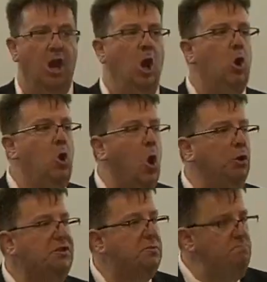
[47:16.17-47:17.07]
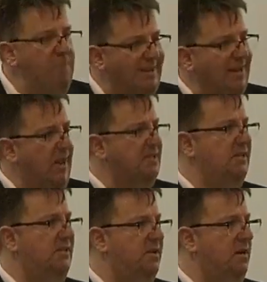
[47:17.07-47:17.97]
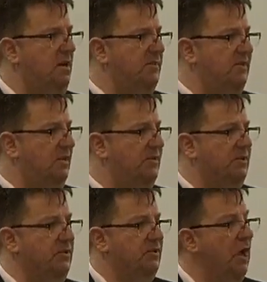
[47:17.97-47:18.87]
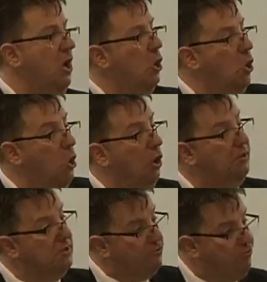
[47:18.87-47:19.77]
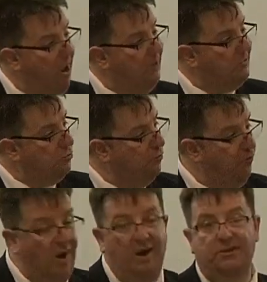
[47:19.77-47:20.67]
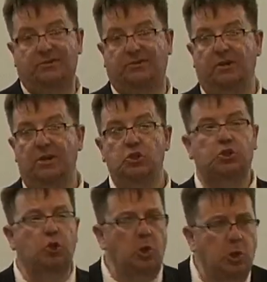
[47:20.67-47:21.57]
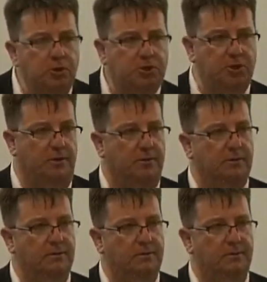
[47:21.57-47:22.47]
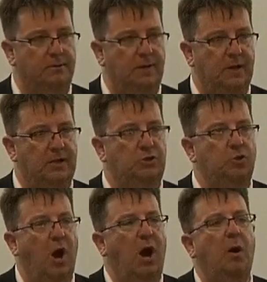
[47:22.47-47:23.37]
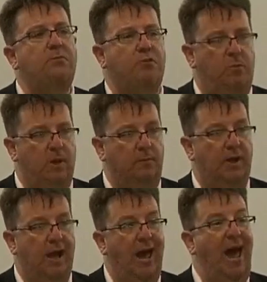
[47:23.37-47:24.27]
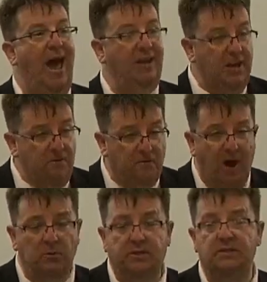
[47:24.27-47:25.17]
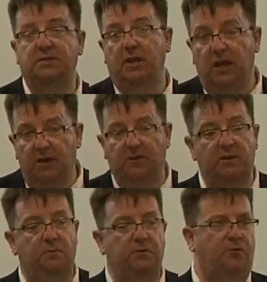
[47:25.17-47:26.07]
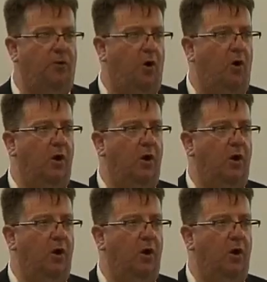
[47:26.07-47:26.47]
God mitigates the circumstances. God tries to find solution to our problem. And he found it even before